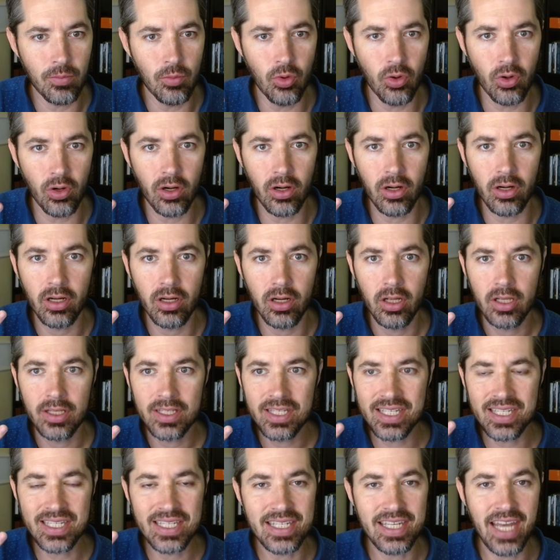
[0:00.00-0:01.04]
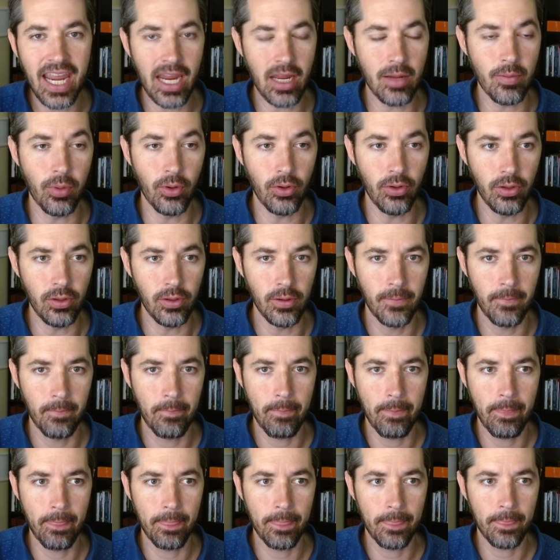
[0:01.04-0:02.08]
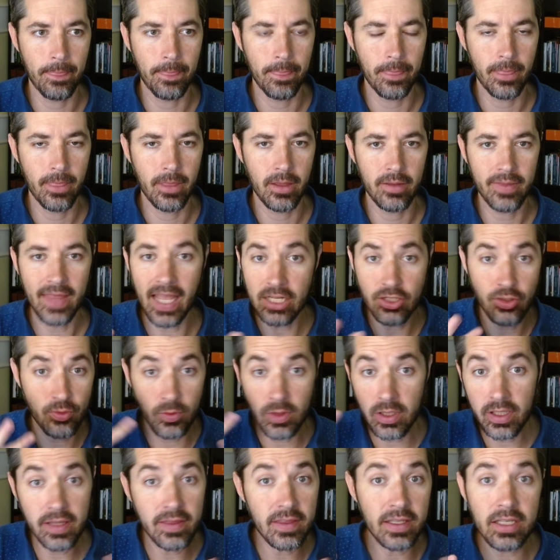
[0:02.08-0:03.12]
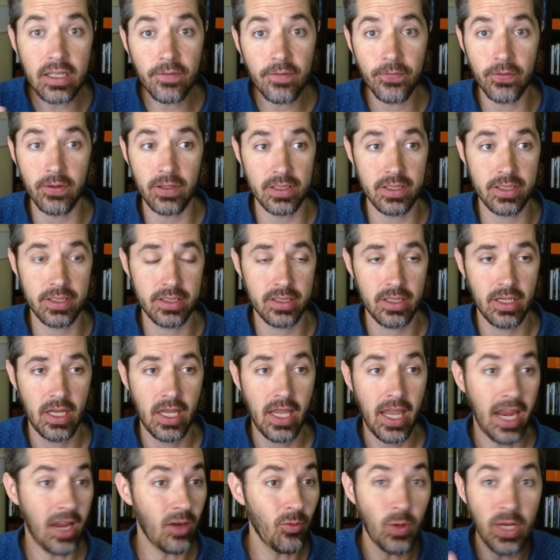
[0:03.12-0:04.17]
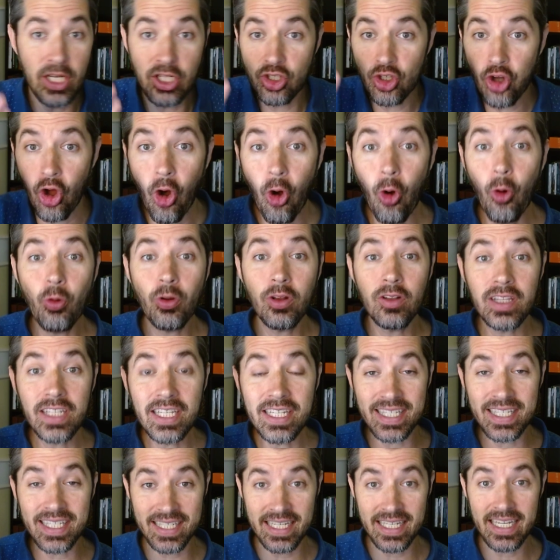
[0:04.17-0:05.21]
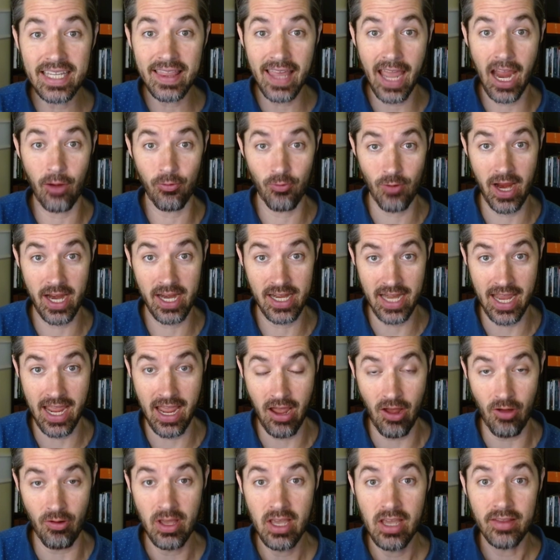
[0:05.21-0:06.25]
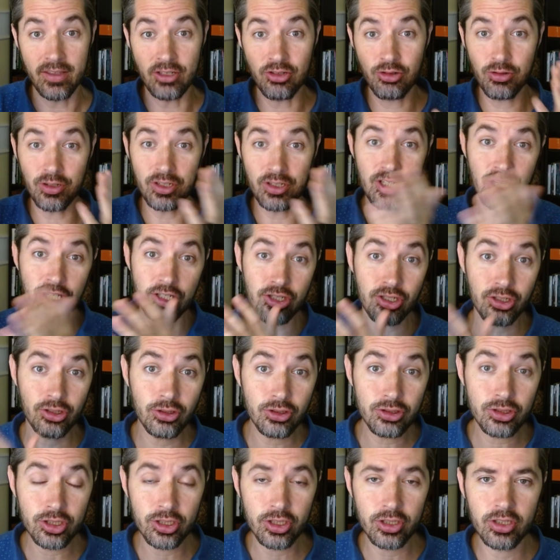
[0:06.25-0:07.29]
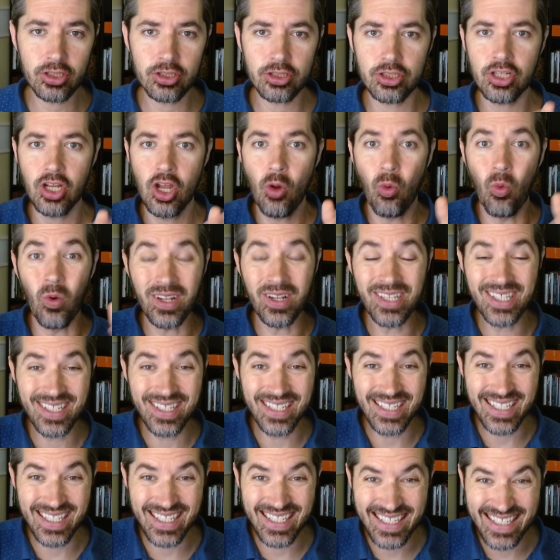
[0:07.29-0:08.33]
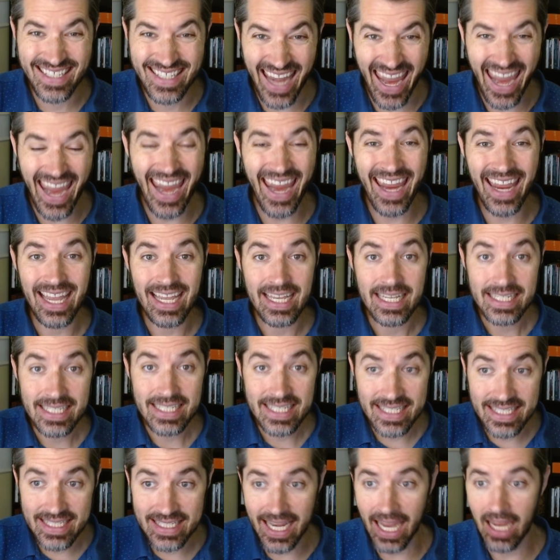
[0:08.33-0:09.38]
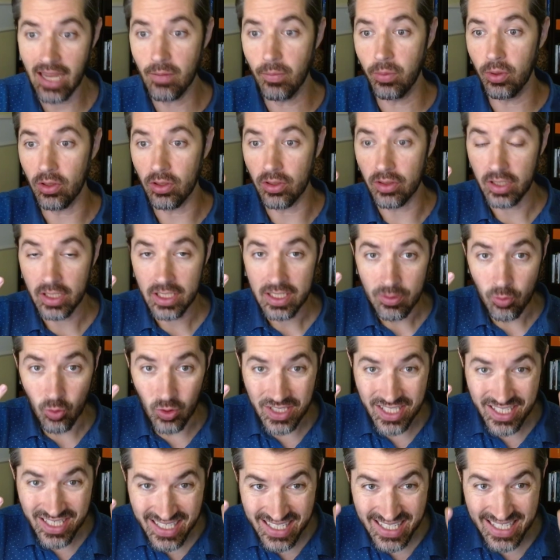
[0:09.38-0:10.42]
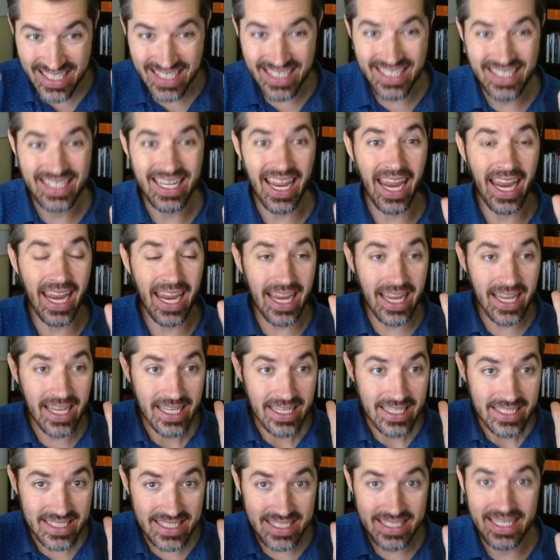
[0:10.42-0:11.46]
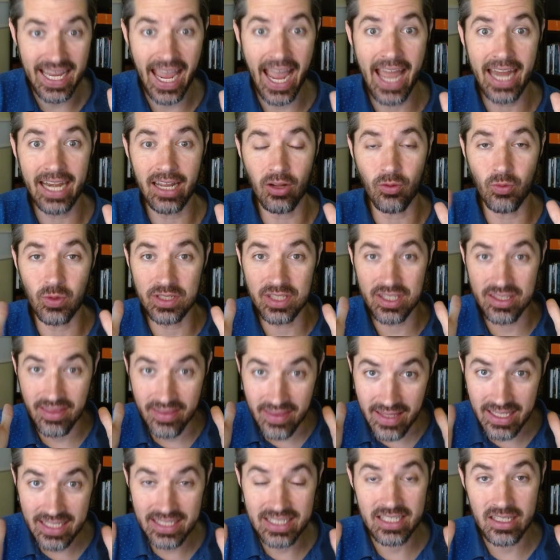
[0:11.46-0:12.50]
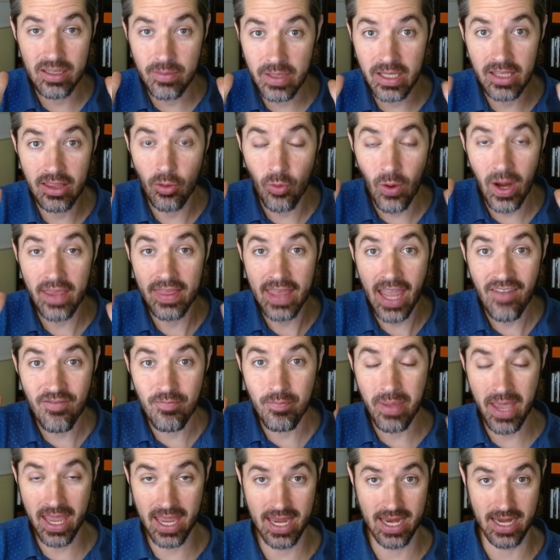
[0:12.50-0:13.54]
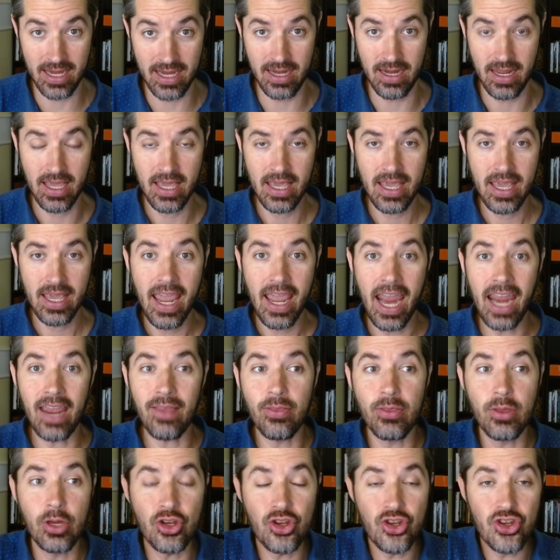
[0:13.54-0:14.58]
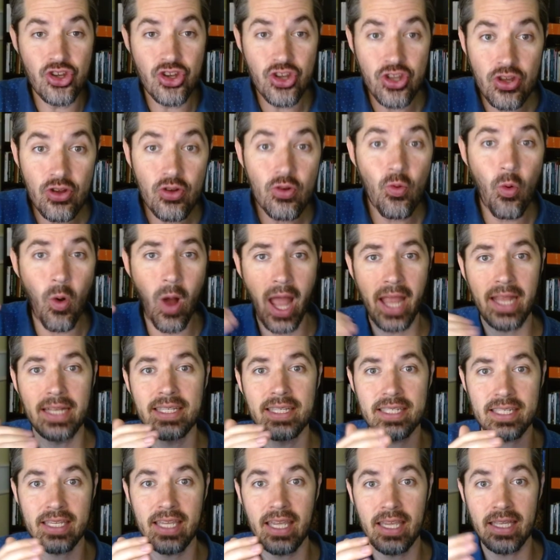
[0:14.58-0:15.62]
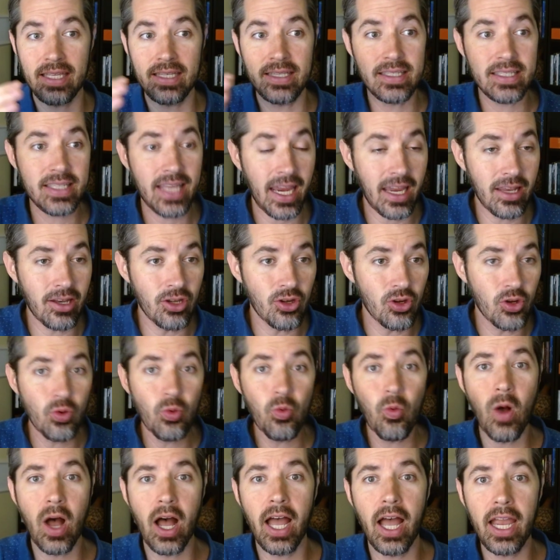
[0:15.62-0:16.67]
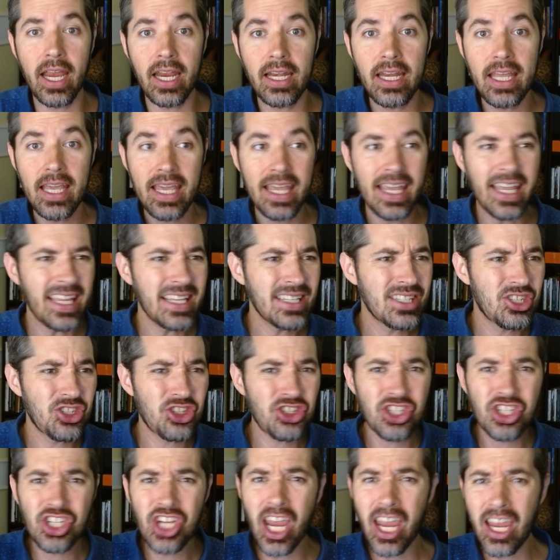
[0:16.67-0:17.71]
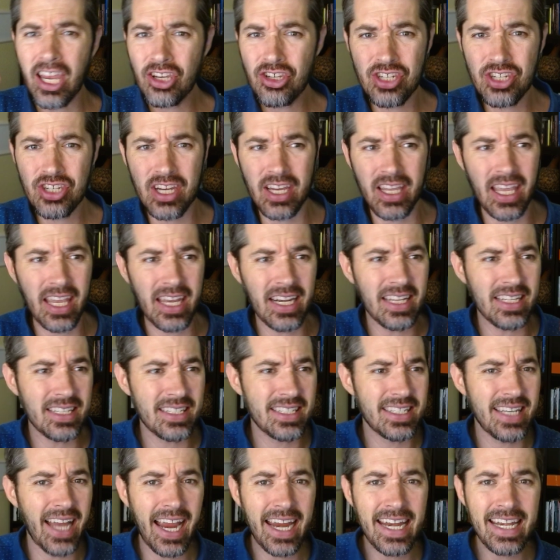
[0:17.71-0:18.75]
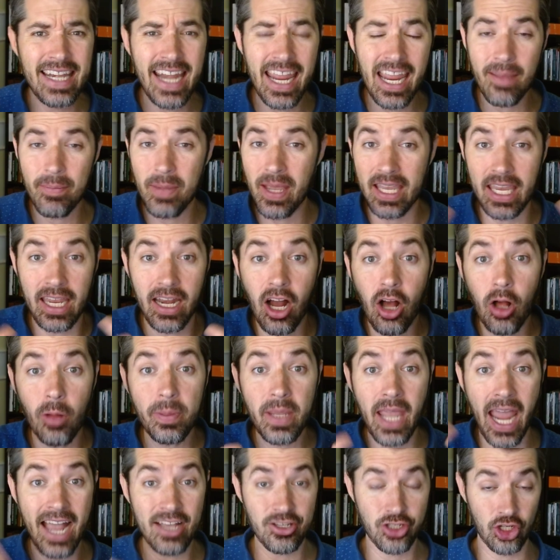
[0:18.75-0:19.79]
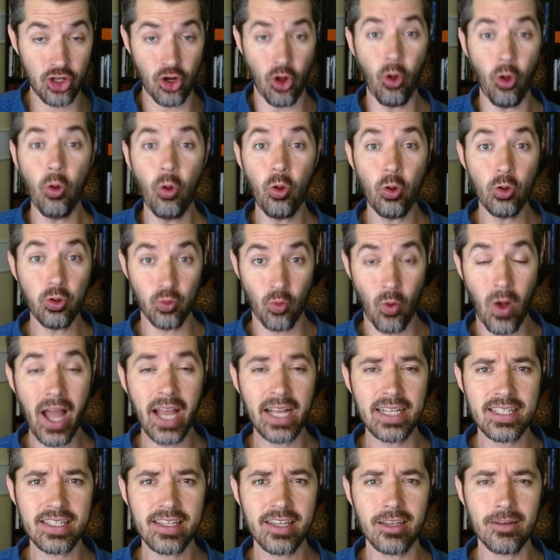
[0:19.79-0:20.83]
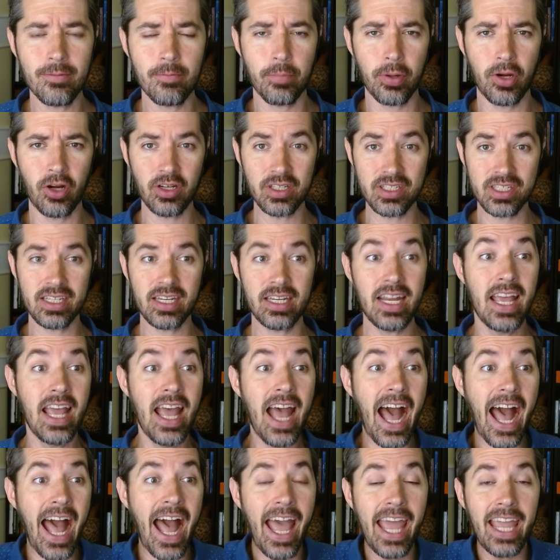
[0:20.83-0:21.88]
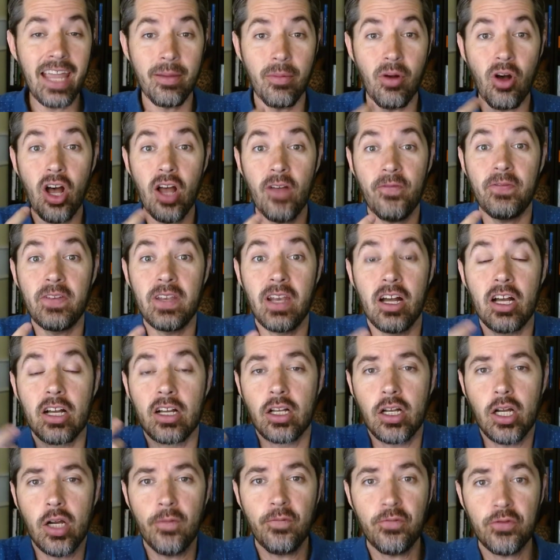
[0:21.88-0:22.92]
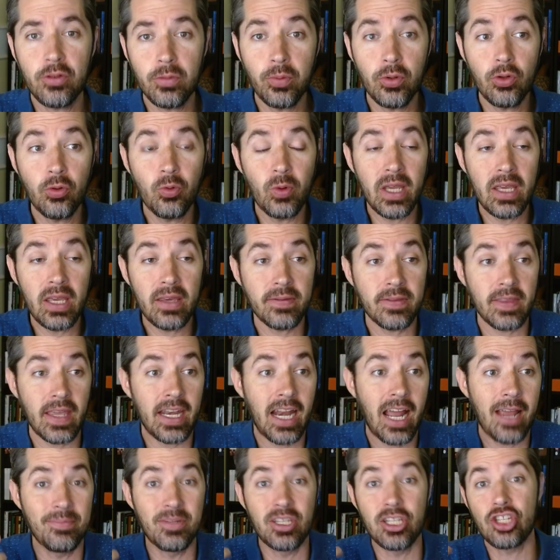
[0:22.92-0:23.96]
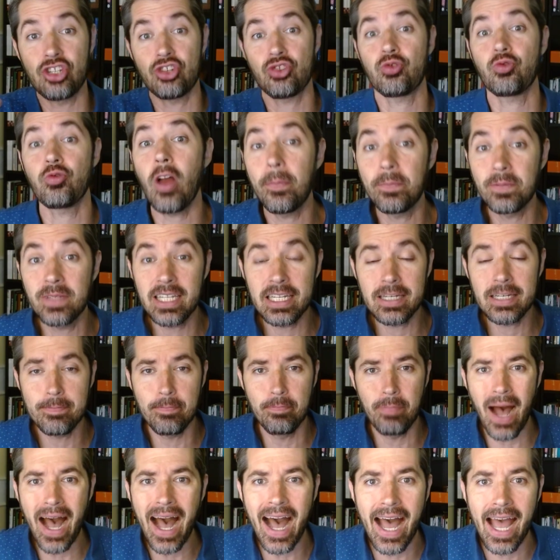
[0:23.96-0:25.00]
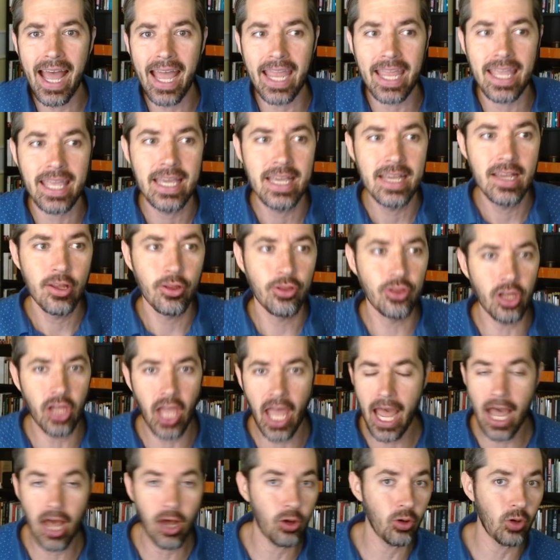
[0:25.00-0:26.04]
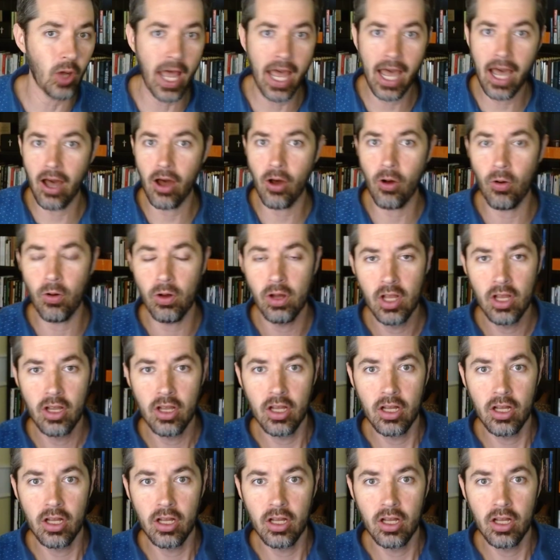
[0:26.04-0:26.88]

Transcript: more stable. That's really the difference. And we totally see that right now. The traditional church wants to stay stable, wants to stay static, wants things to be the way they've been and the new wineskins and new wine is changing. It is dynamic. And I'll be, as an old wineskin person, I am often uncomfortable with and I'm disrupted by the, how, how